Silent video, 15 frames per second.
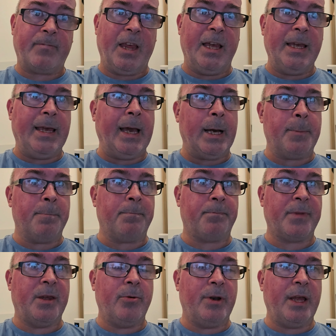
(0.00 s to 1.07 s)
yeah,
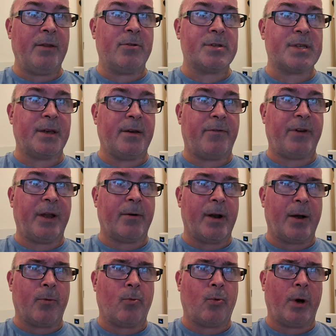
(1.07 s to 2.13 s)
you need to figure
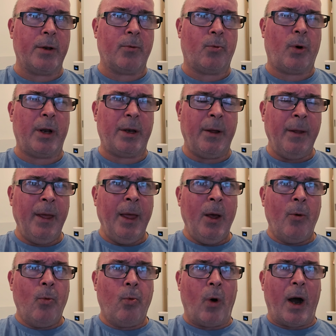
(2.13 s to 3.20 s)
out
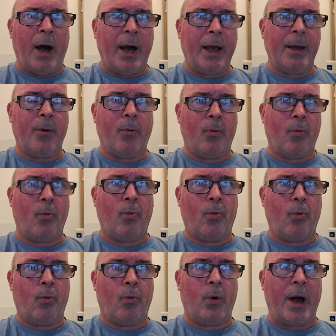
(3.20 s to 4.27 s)
why,
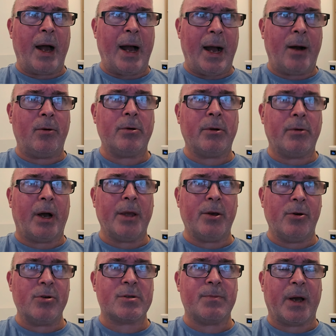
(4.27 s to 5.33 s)
how do I
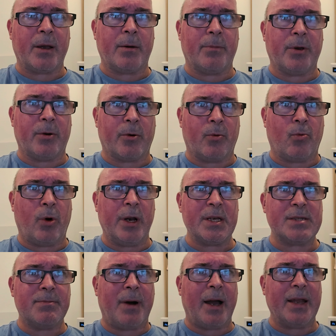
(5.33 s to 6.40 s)
use my computer? What
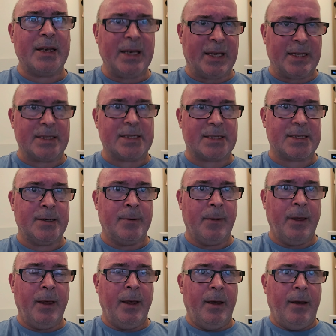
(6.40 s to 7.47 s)
is my needs?
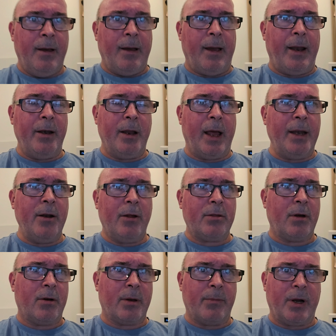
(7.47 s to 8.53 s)
And not
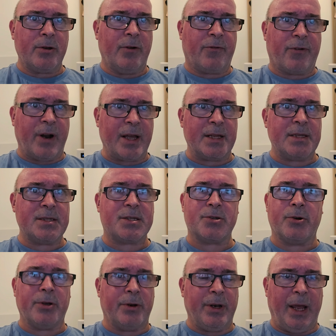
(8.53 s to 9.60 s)
talk about your friends
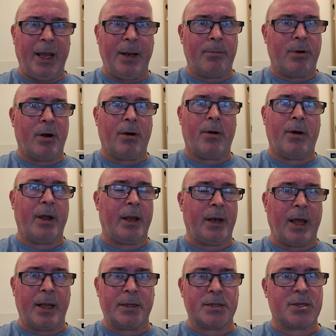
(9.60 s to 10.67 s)
or your neighbor
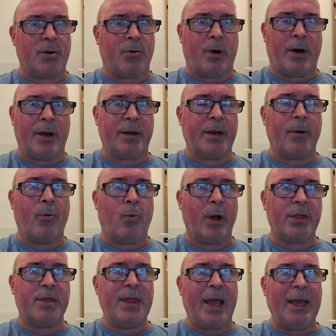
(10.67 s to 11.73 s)
and so on.
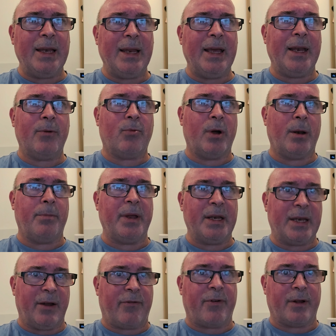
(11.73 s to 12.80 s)
What they need will be
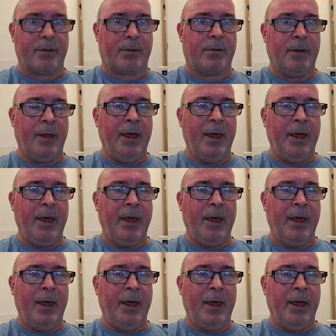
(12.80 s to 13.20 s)
different.